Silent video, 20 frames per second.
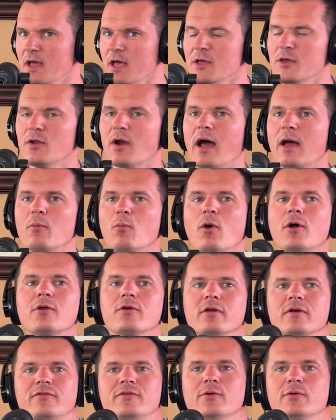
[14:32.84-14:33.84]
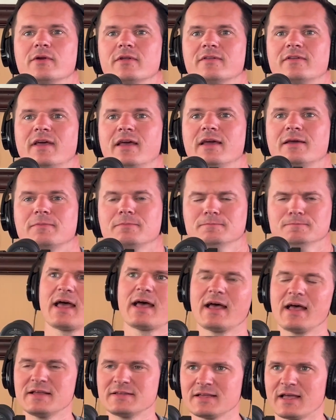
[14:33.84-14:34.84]
Yeah, I wondered if you were to take,
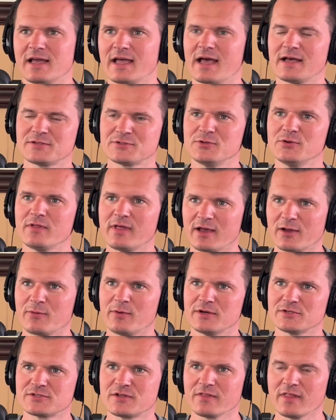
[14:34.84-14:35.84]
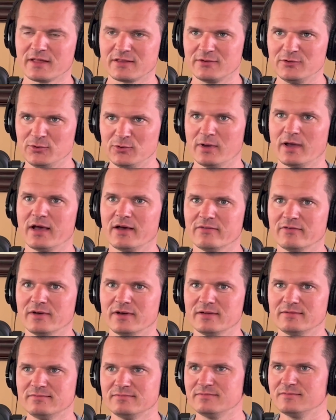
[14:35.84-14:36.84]
as I asked you that question, like, do you have
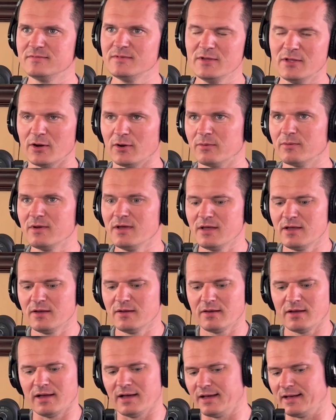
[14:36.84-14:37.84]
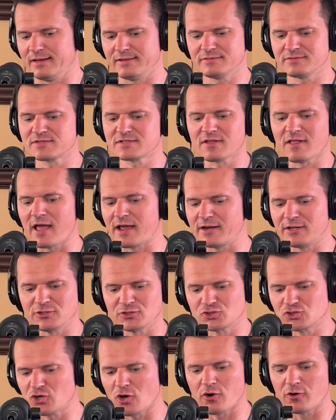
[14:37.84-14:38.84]
a, sliding
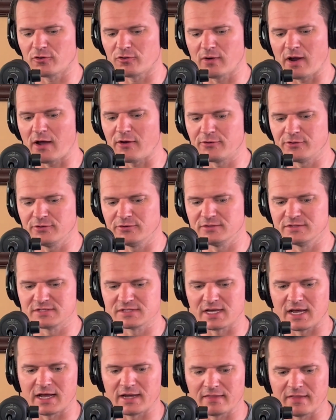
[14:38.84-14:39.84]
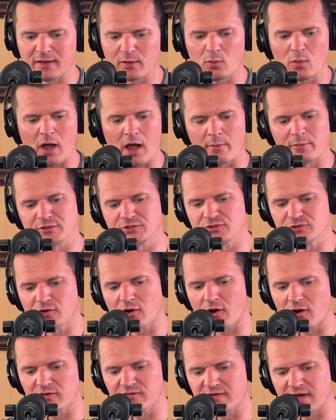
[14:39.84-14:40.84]
chart, or how do you decide like how much you
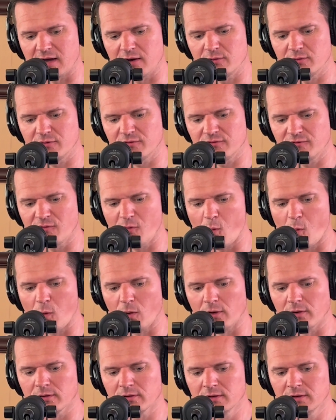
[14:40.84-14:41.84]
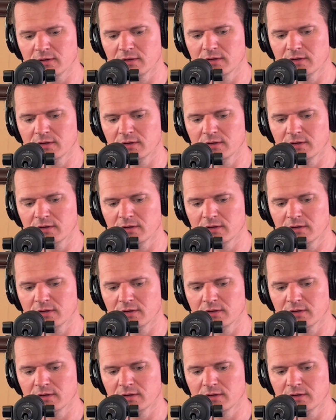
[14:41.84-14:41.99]
carve out for,